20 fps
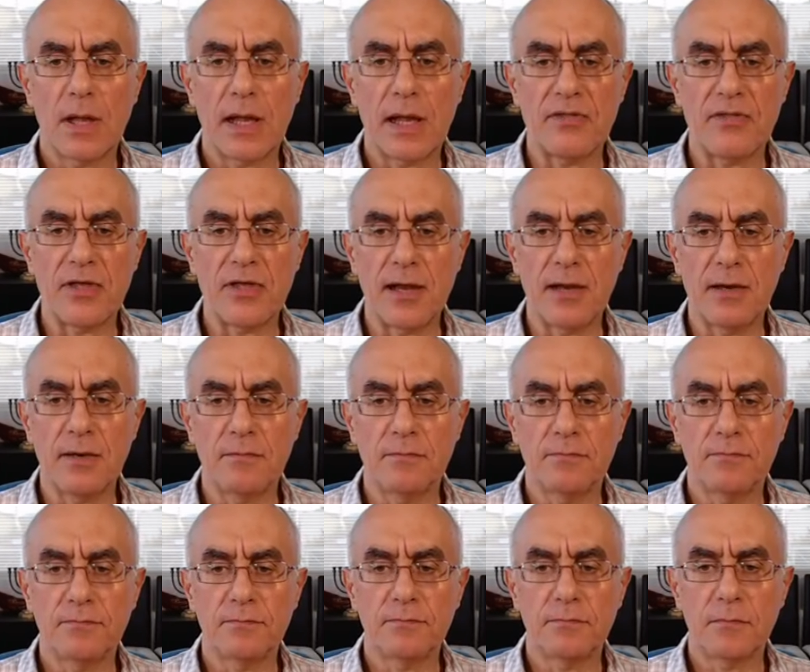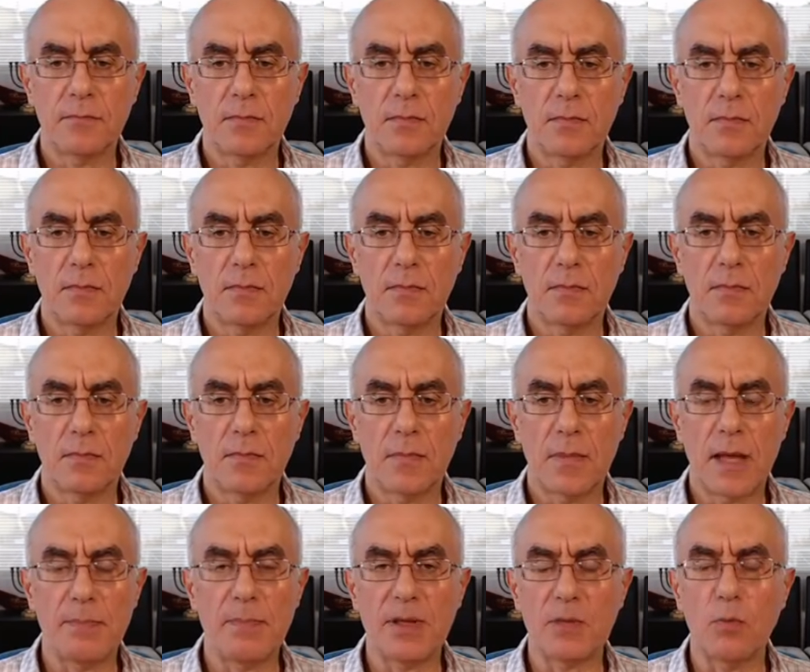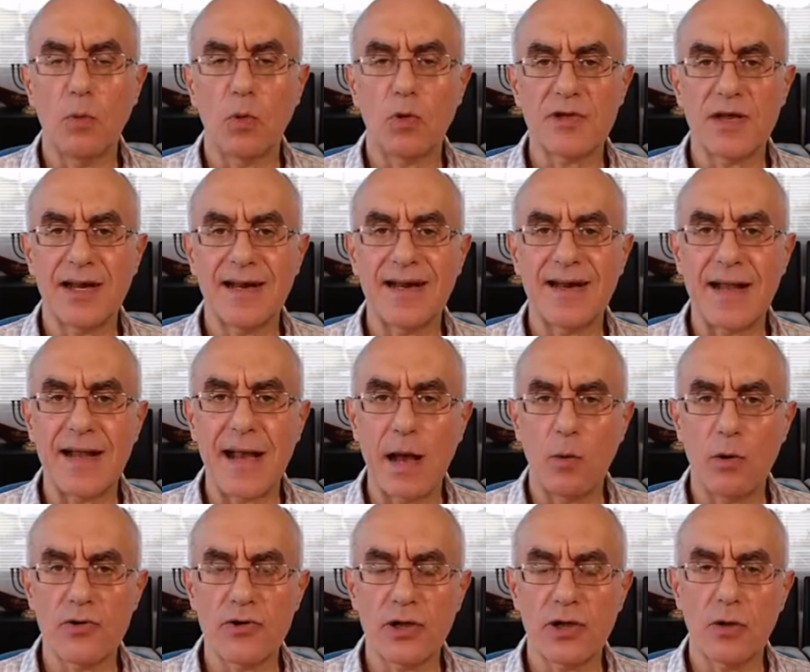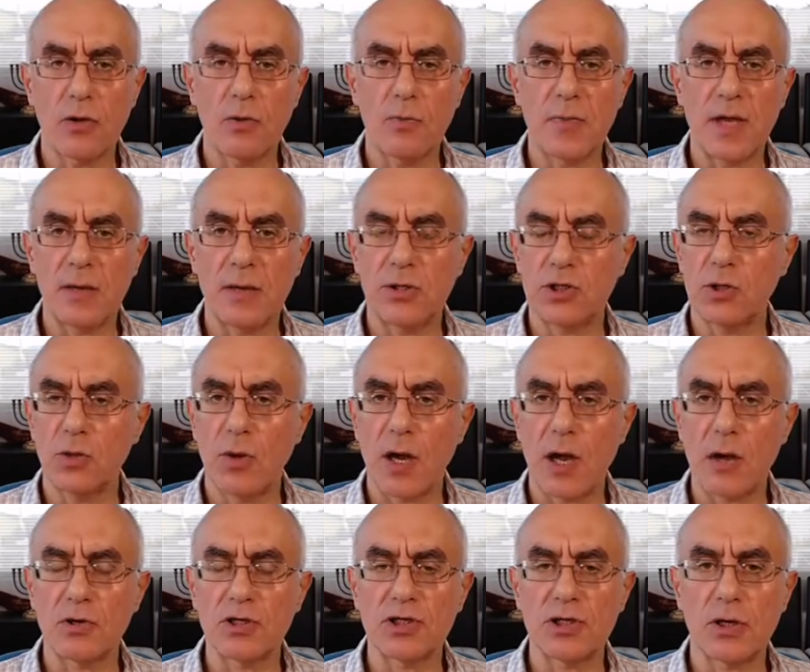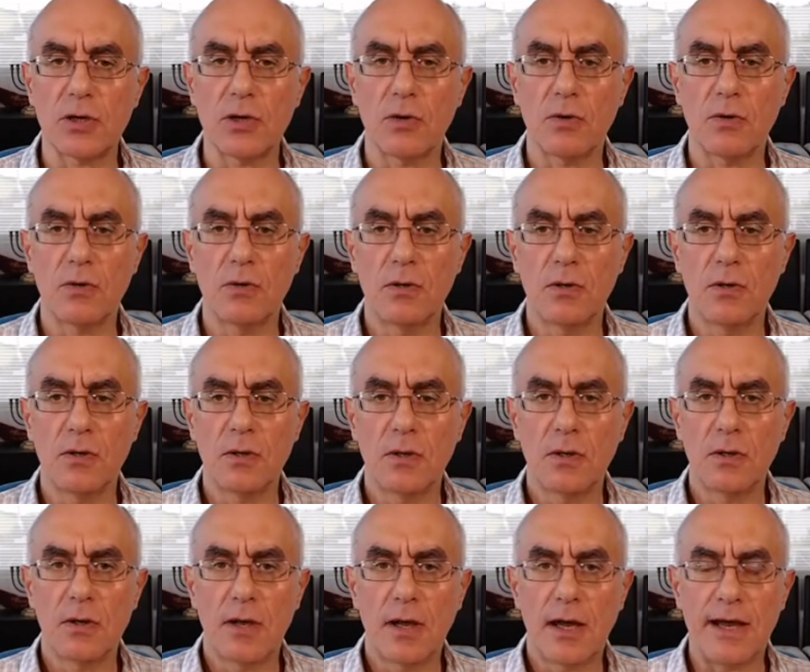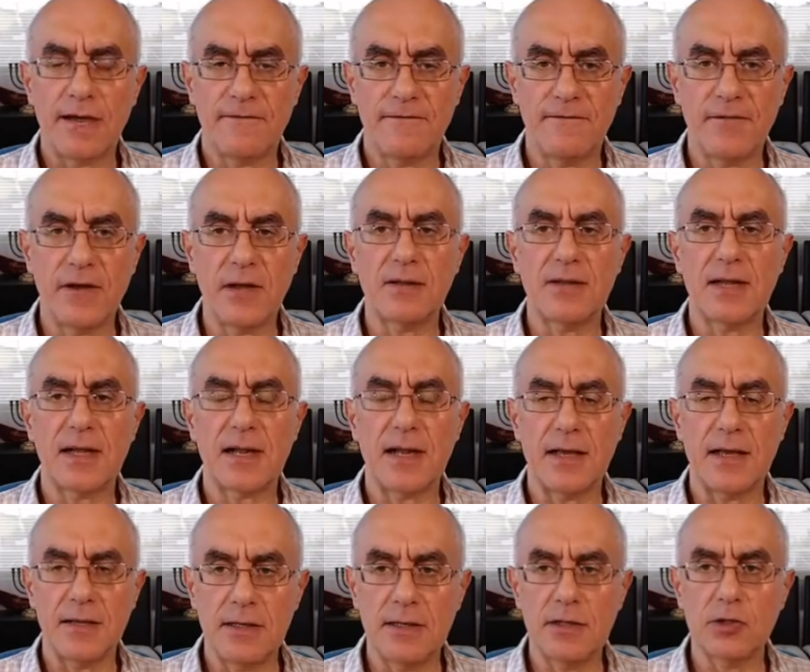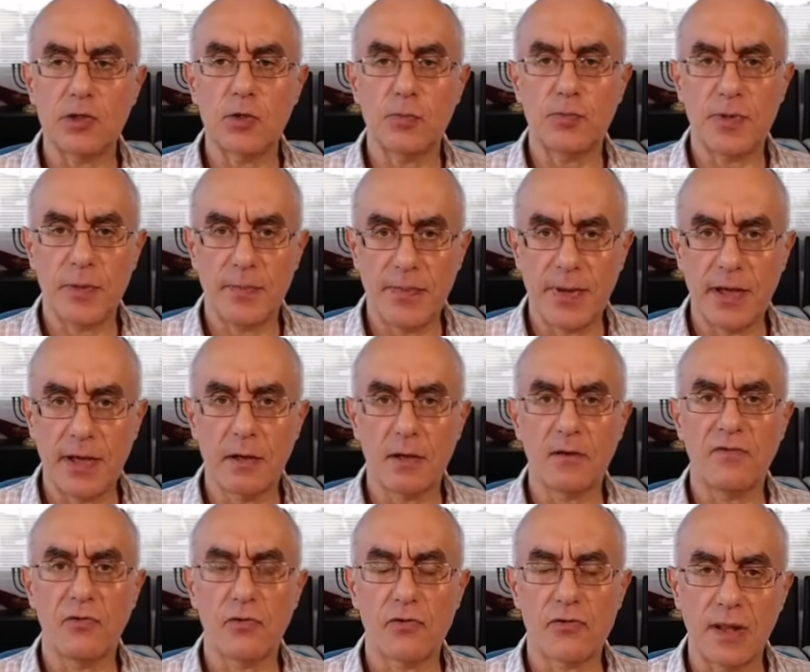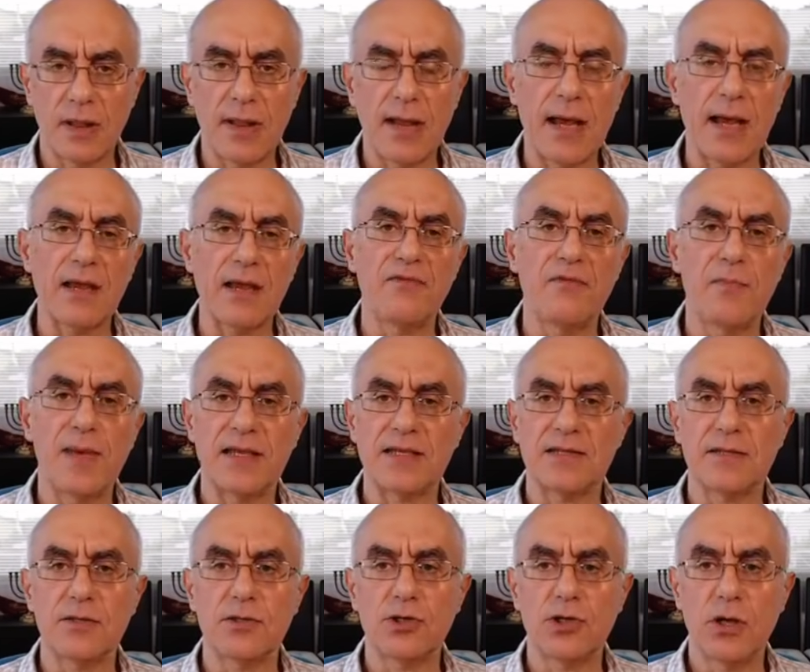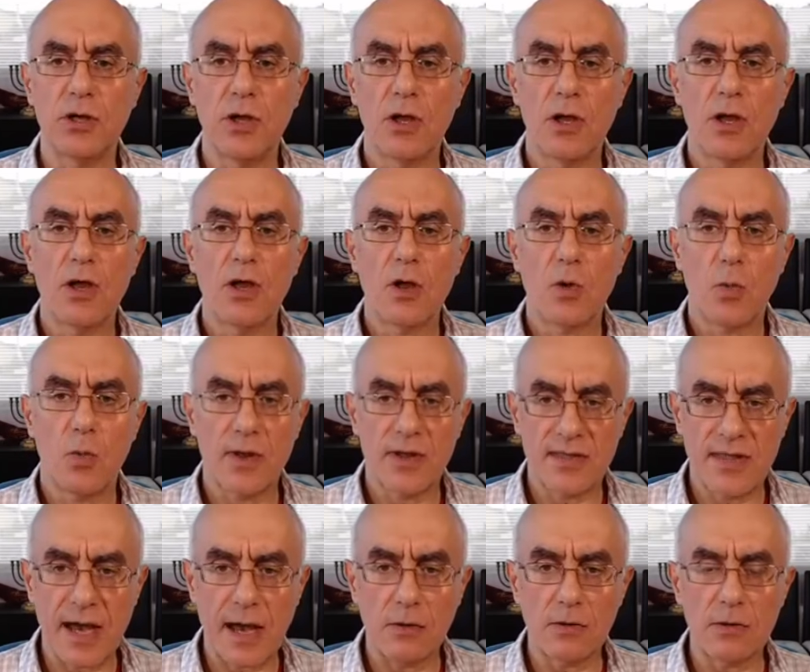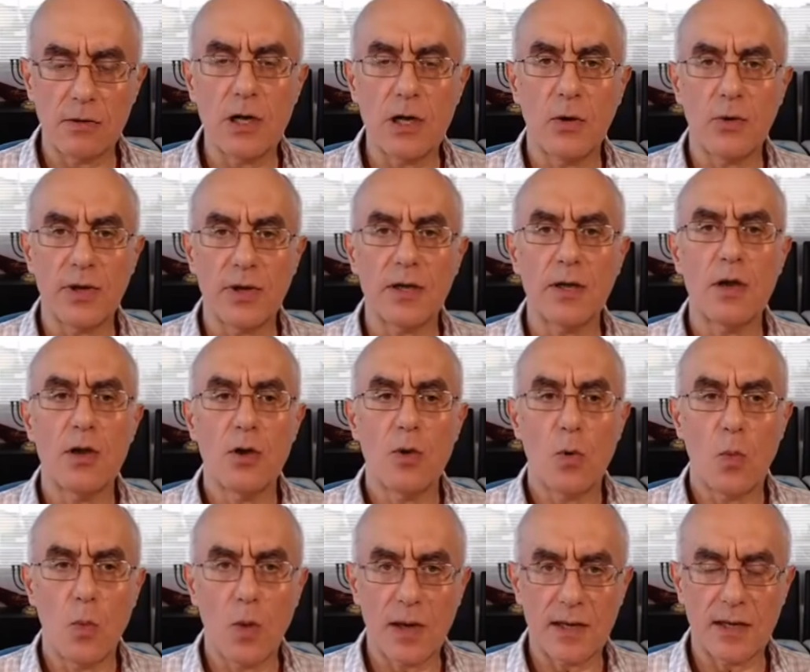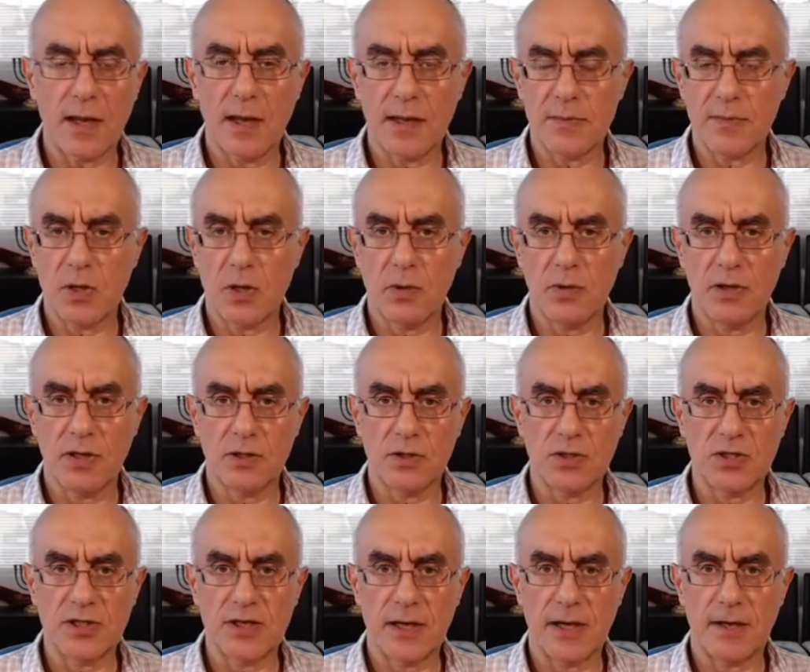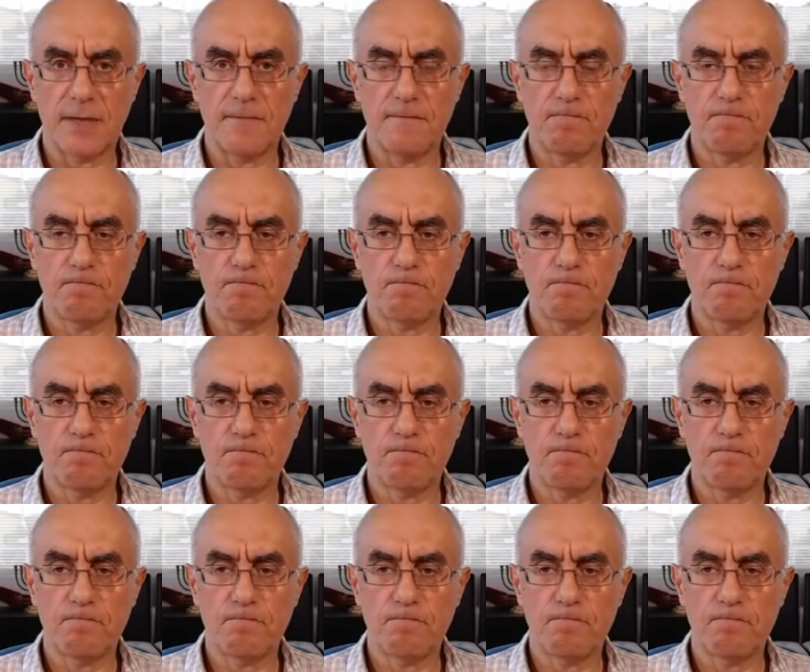And then a bit more than an hour ago, maybe 2 hours ago, I felt that I needed to prepare for a live message without knowing what I'm going to say.